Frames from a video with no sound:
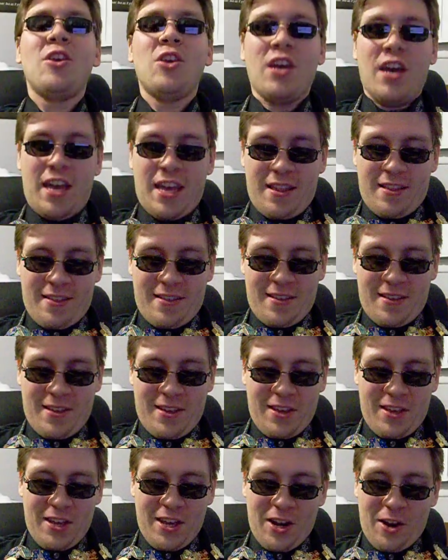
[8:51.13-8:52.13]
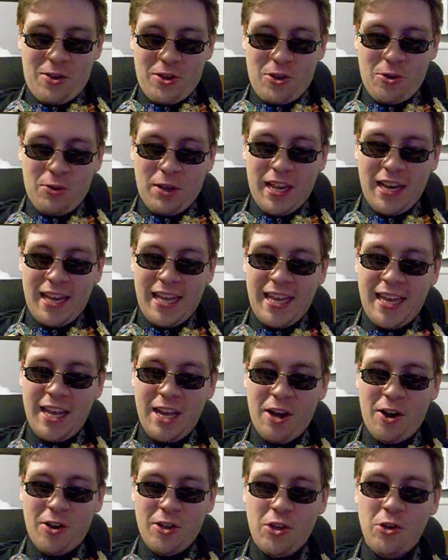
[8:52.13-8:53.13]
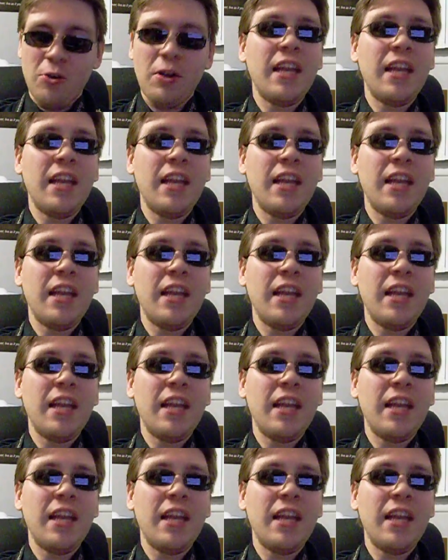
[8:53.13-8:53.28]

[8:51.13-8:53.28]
and you can hear